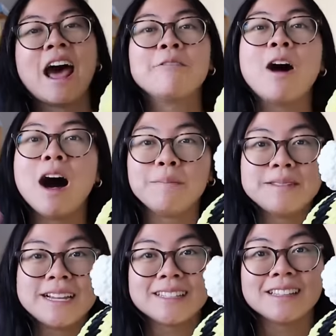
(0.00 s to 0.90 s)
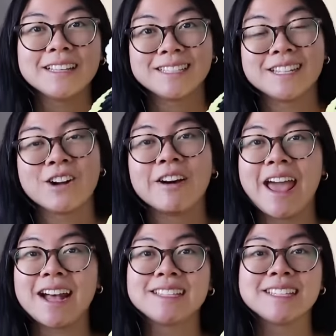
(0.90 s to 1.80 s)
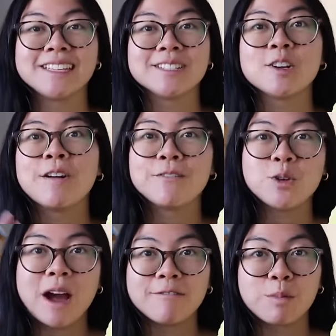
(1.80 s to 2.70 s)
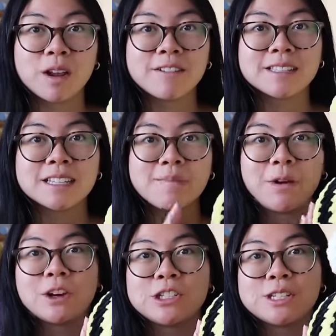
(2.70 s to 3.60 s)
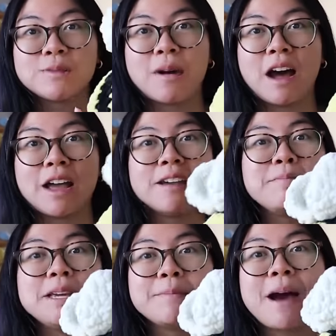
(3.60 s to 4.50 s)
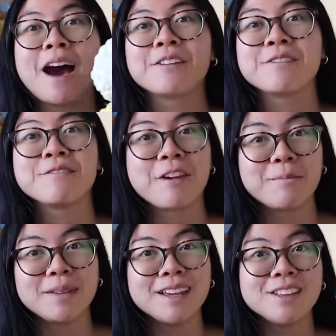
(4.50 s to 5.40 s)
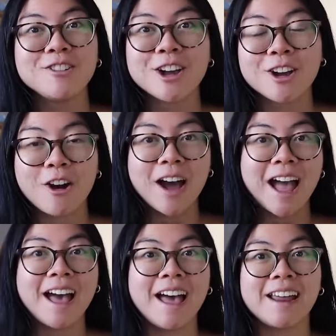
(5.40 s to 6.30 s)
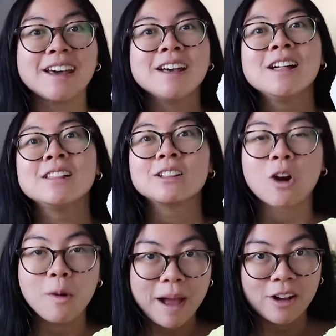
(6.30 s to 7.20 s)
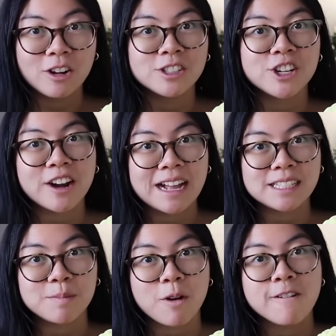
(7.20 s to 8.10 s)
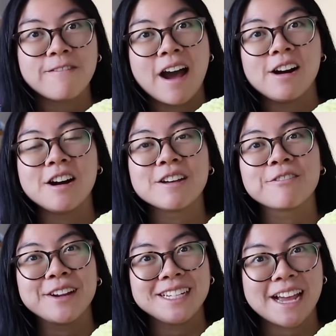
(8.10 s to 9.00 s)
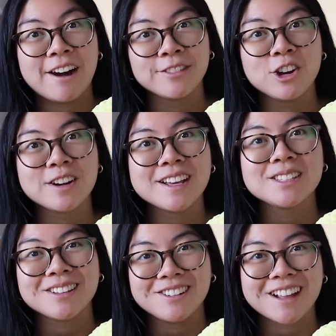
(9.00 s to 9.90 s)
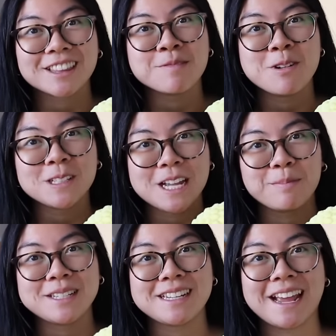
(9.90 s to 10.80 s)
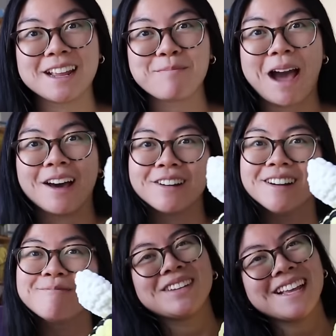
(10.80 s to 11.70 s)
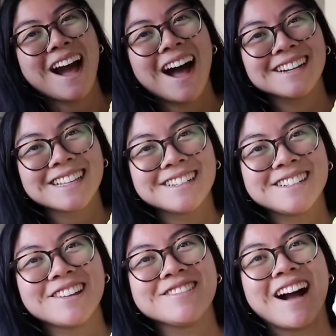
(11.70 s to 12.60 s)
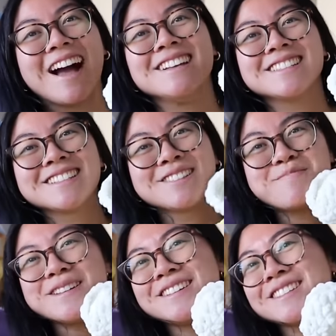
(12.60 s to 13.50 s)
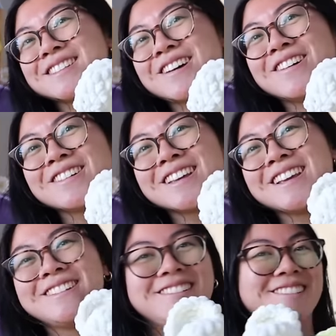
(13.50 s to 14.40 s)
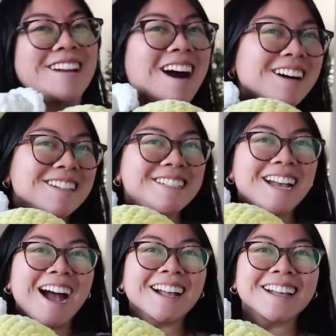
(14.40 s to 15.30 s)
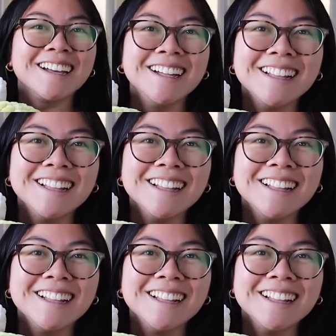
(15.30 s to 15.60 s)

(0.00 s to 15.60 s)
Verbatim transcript: And I will update the listing on Etsy. So if you have previously purchased my bee pattern from me, you can go ahead, go back onto your Etsy profile and re-download it so you'll get the most up-to-date pattern. But yeah, I just had to show you guys. The bee is so cute. Hug check.